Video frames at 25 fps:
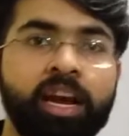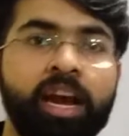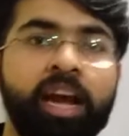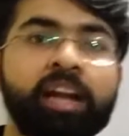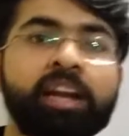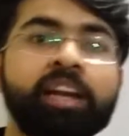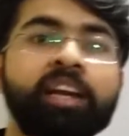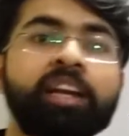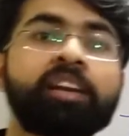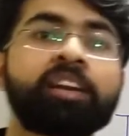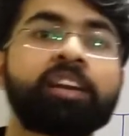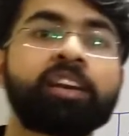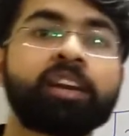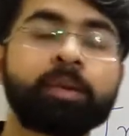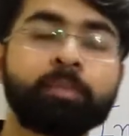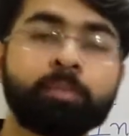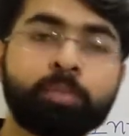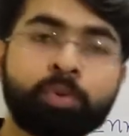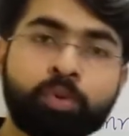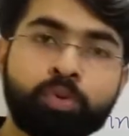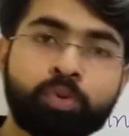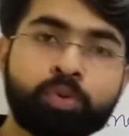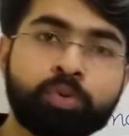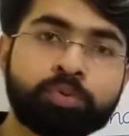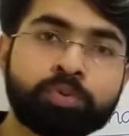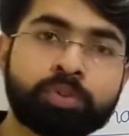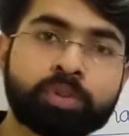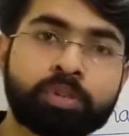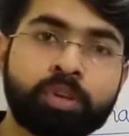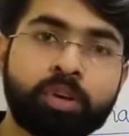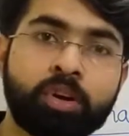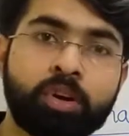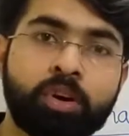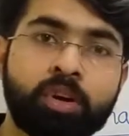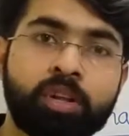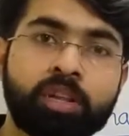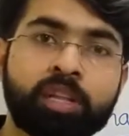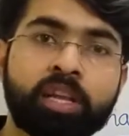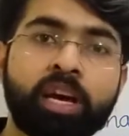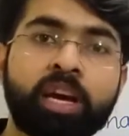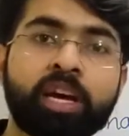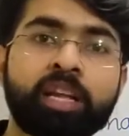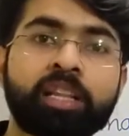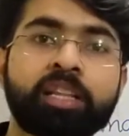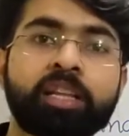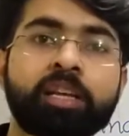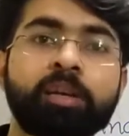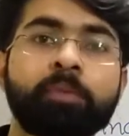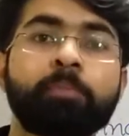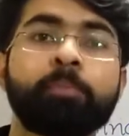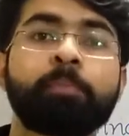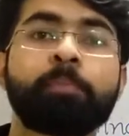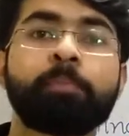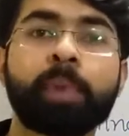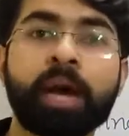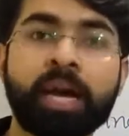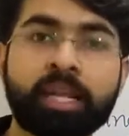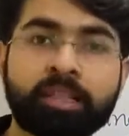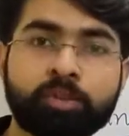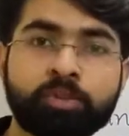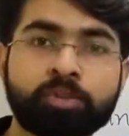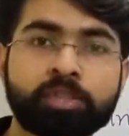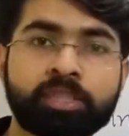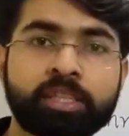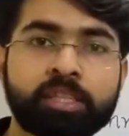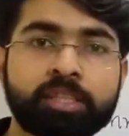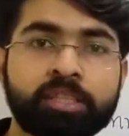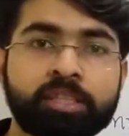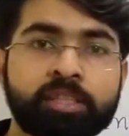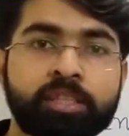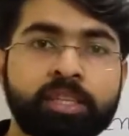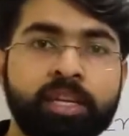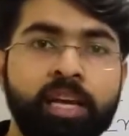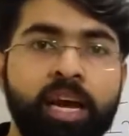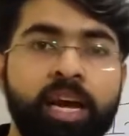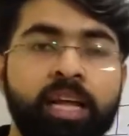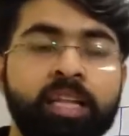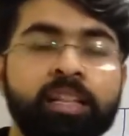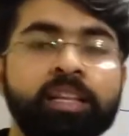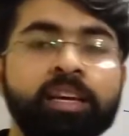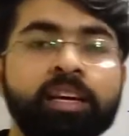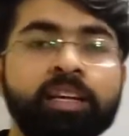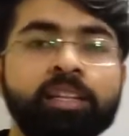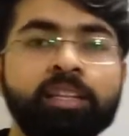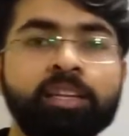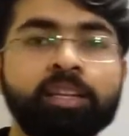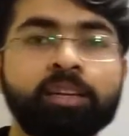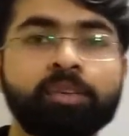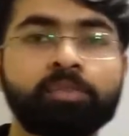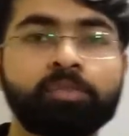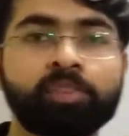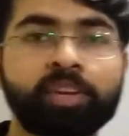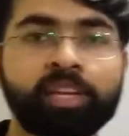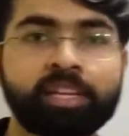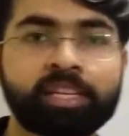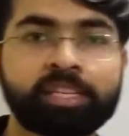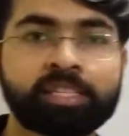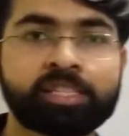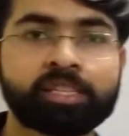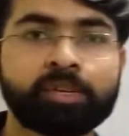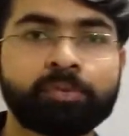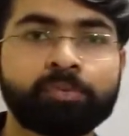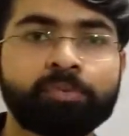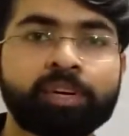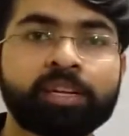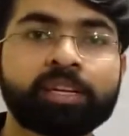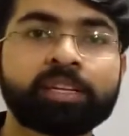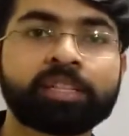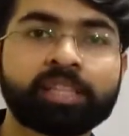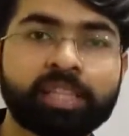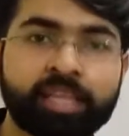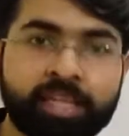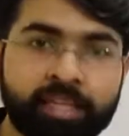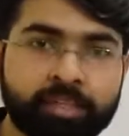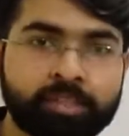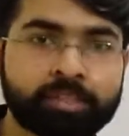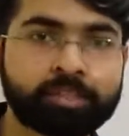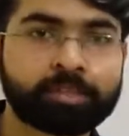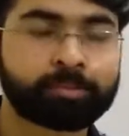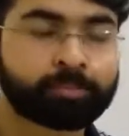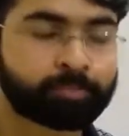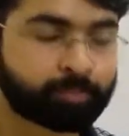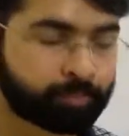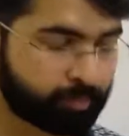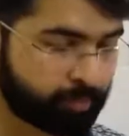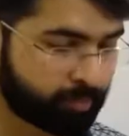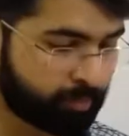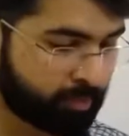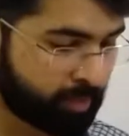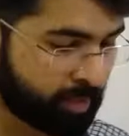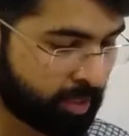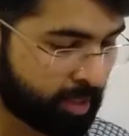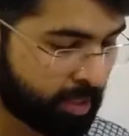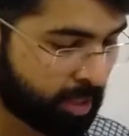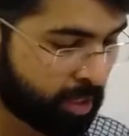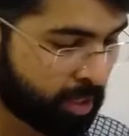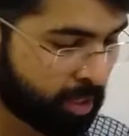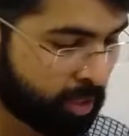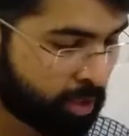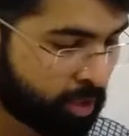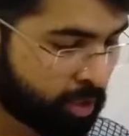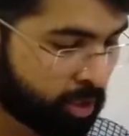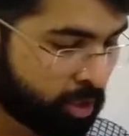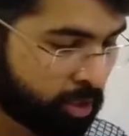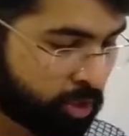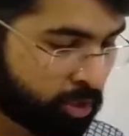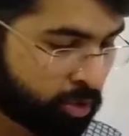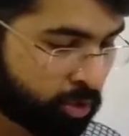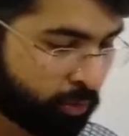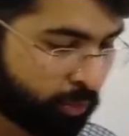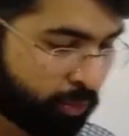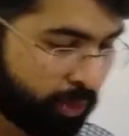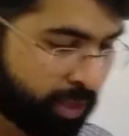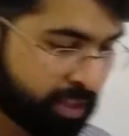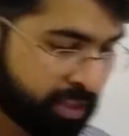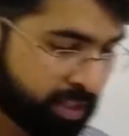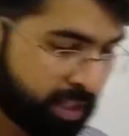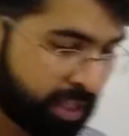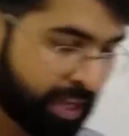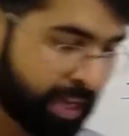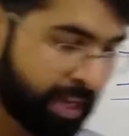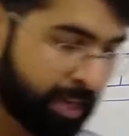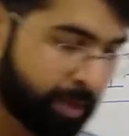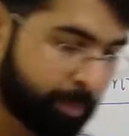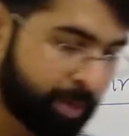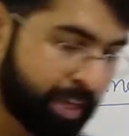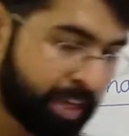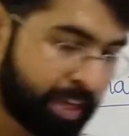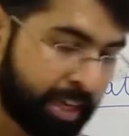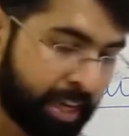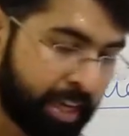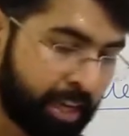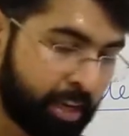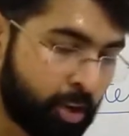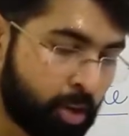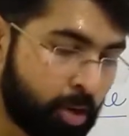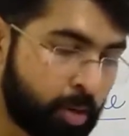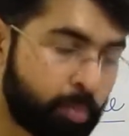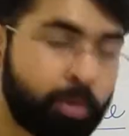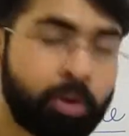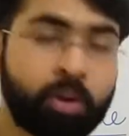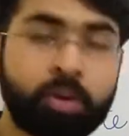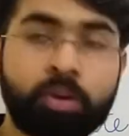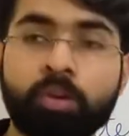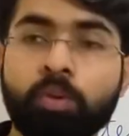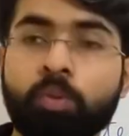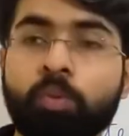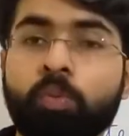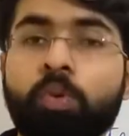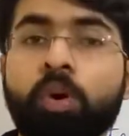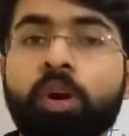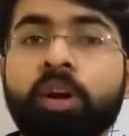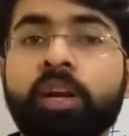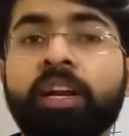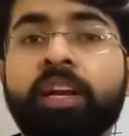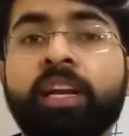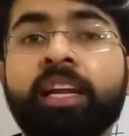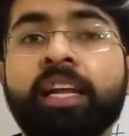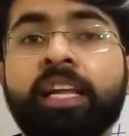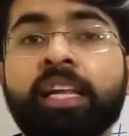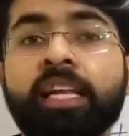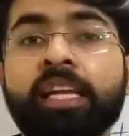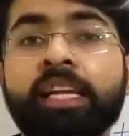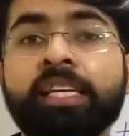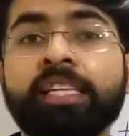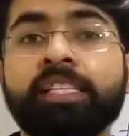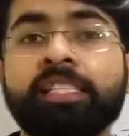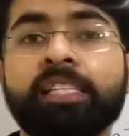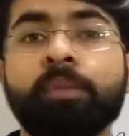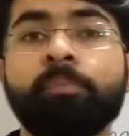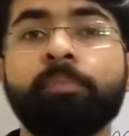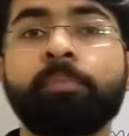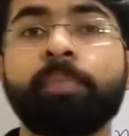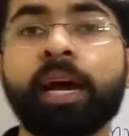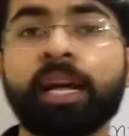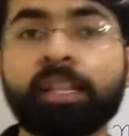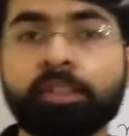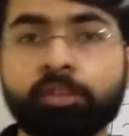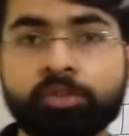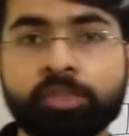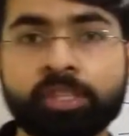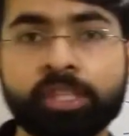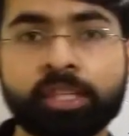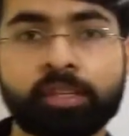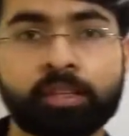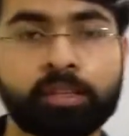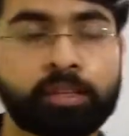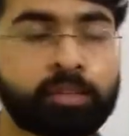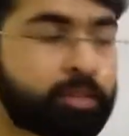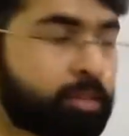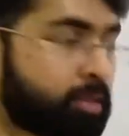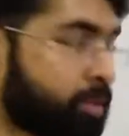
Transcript: and it removes all the other pathogens and the other various different things. So first let me tell you about what really is a pathogen.